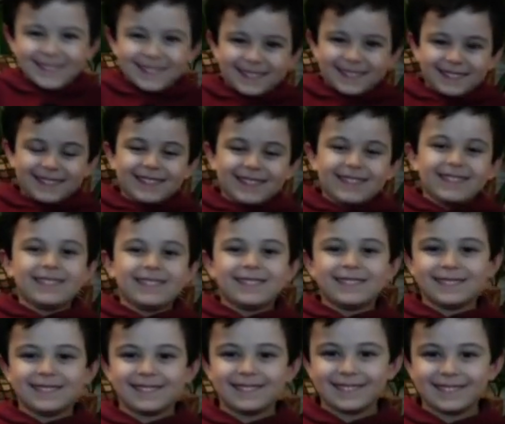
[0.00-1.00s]

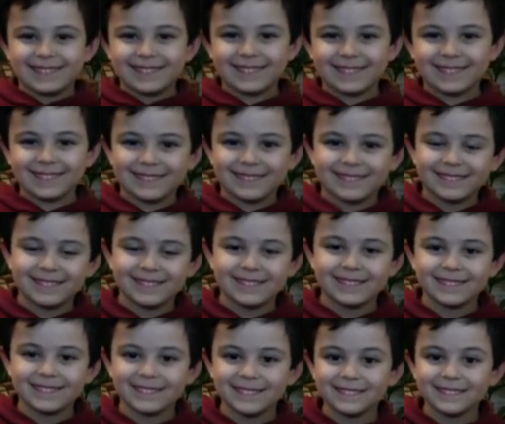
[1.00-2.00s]

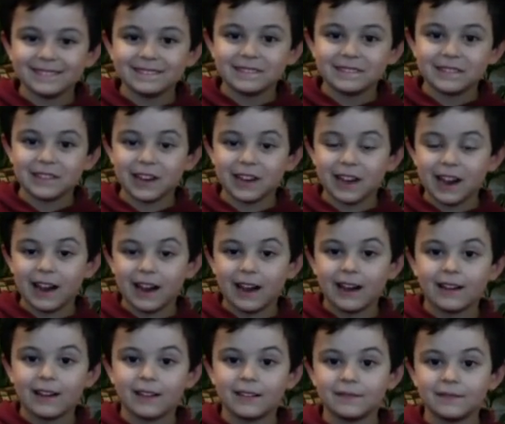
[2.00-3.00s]

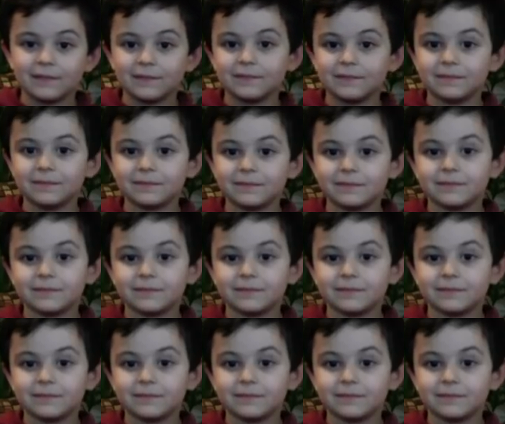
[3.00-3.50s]
No words are spoken by the person on screen.